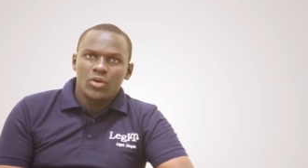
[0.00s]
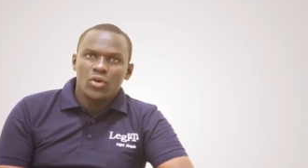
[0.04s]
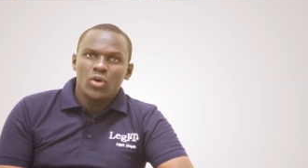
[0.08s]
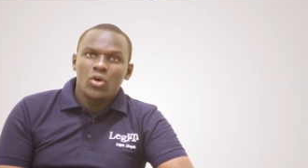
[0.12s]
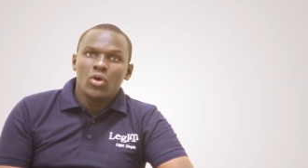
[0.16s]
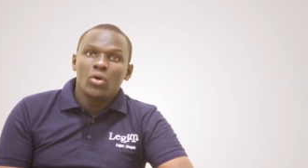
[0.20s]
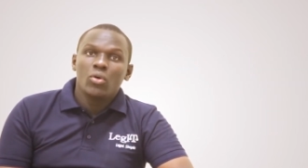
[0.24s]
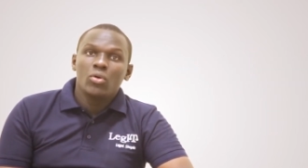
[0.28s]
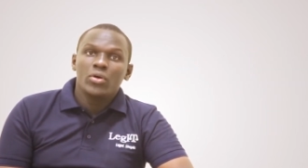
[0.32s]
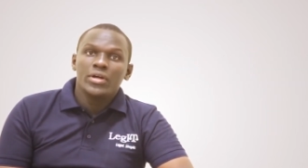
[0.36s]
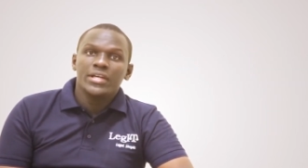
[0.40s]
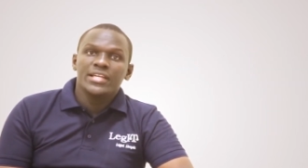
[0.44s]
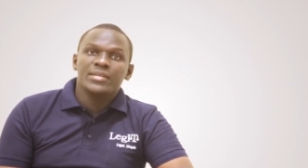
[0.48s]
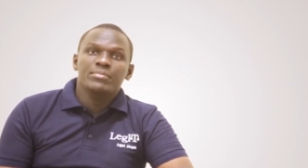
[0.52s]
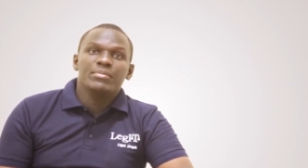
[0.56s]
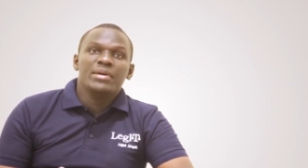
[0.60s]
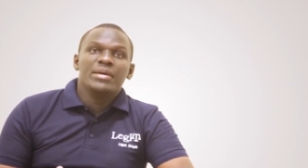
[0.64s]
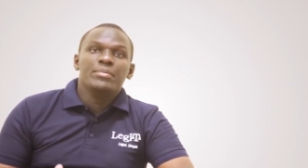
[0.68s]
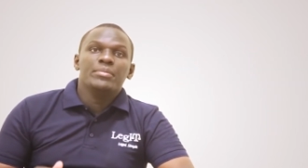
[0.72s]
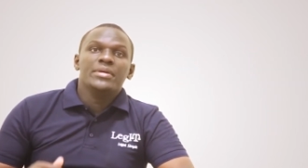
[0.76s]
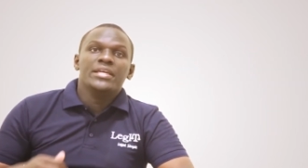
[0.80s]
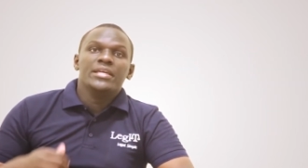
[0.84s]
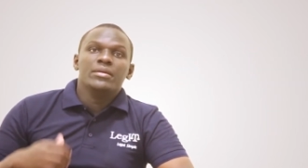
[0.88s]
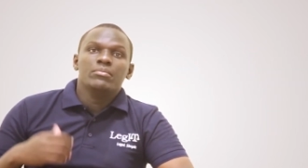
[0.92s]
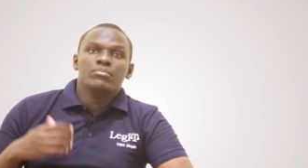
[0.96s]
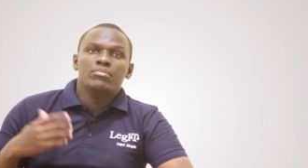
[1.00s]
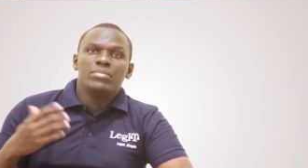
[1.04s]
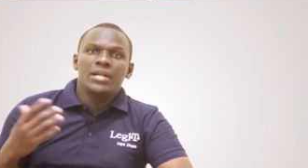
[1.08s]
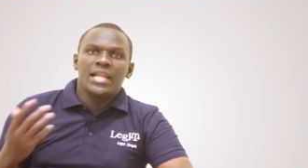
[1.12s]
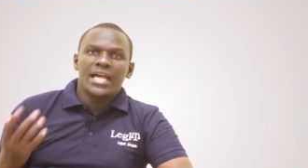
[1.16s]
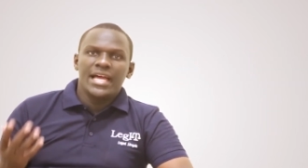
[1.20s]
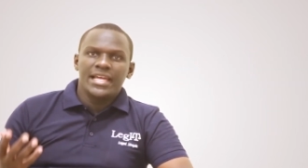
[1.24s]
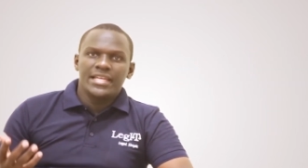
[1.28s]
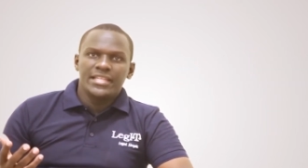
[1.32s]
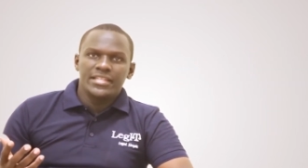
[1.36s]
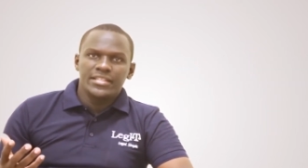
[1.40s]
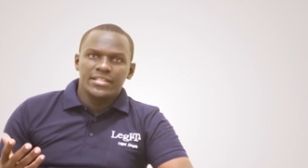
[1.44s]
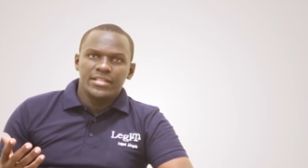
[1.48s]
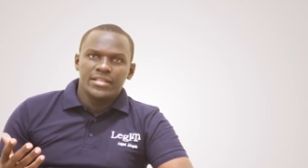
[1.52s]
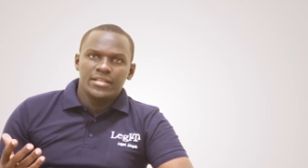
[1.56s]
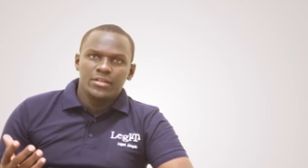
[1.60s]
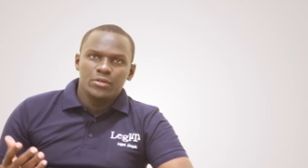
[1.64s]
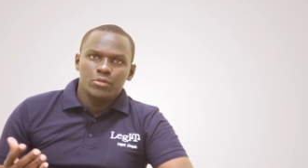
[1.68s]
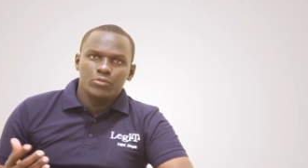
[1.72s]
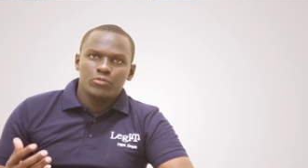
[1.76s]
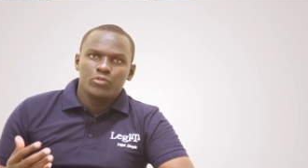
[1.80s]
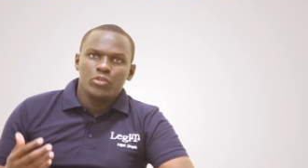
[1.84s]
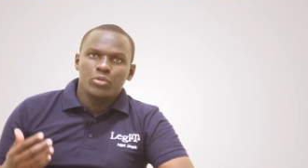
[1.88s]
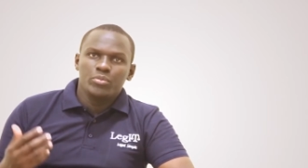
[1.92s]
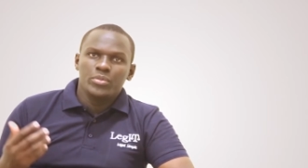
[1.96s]
or it may be implied
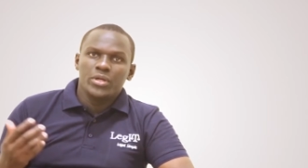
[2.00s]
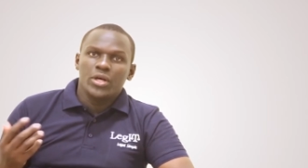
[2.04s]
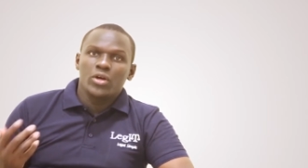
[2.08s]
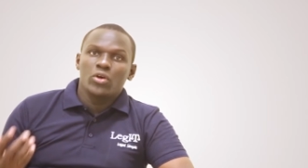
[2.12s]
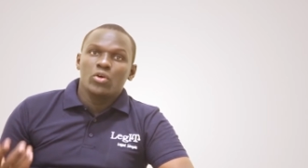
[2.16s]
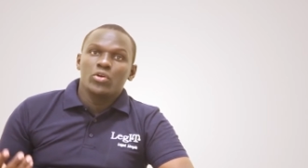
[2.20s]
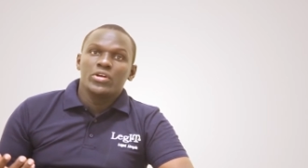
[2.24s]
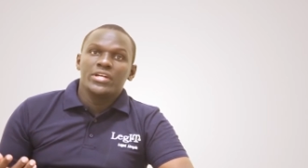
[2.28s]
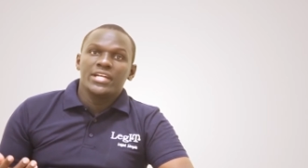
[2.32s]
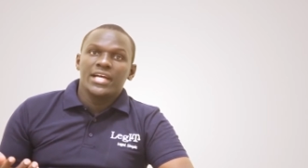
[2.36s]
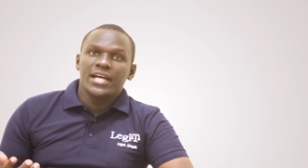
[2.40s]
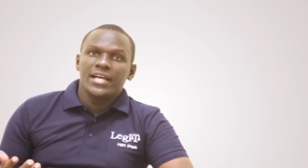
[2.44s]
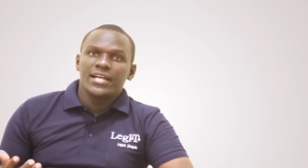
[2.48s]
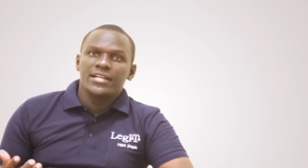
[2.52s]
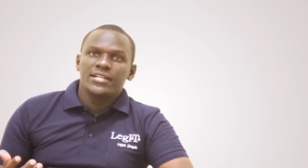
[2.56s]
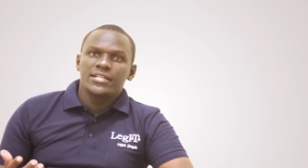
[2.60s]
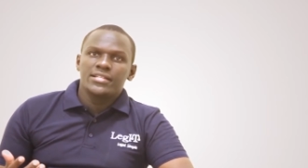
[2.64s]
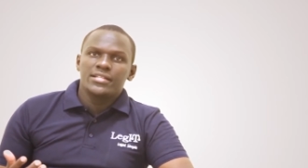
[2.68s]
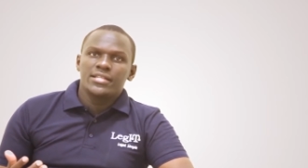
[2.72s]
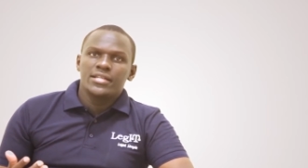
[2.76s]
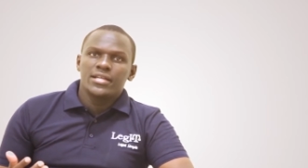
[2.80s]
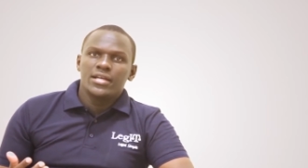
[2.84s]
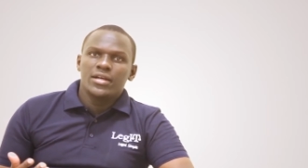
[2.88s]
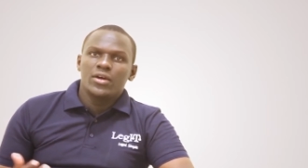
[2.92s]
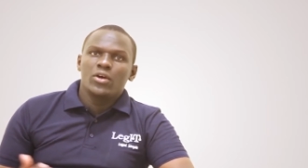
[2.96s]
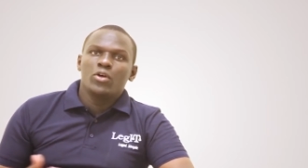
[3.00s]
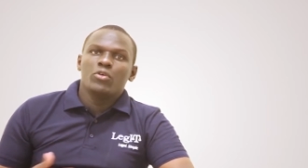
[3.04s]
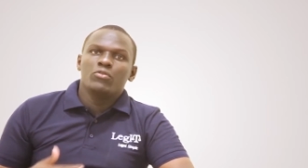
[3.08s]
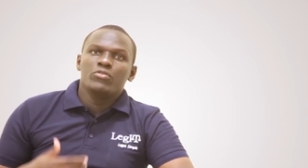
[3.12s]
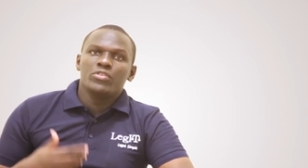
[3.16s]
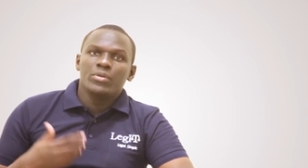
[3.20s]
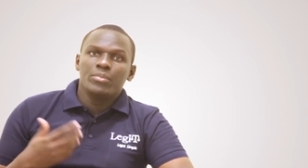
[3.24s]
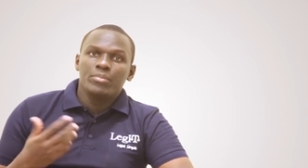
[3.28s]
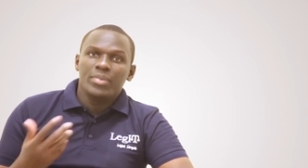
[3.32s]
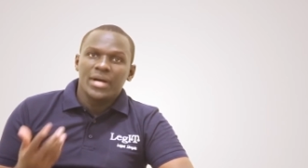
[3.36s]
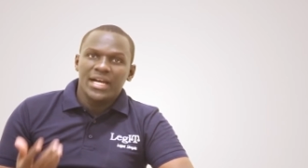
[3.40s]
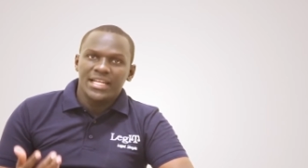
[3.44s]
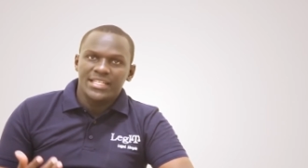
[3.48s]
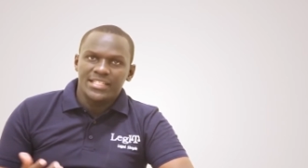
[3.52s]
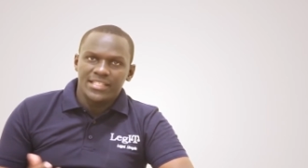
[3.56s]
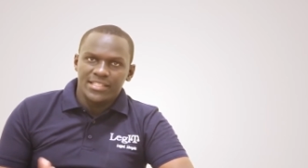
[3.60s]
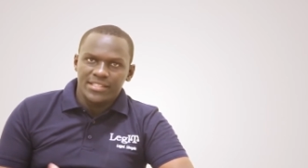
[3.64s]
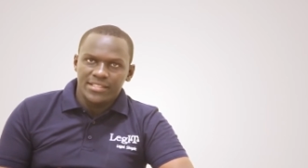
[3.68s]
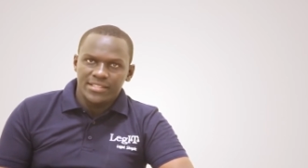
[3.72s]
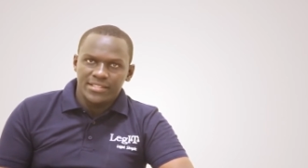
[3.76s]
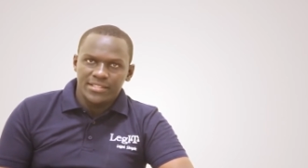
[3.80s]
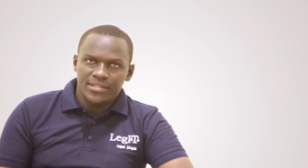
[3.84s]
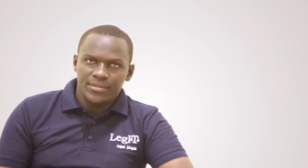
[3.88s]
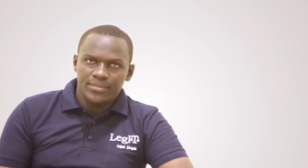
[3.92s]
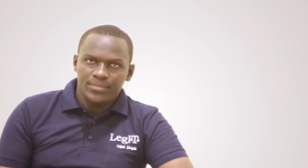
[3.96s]
from the conduct of the
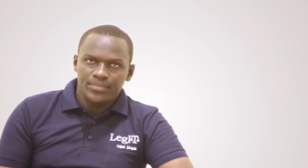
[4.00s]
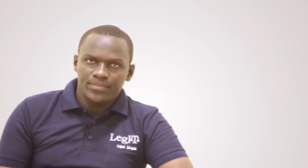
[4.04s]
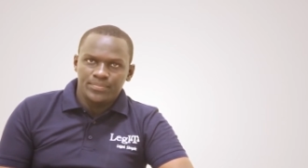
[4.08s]
parties.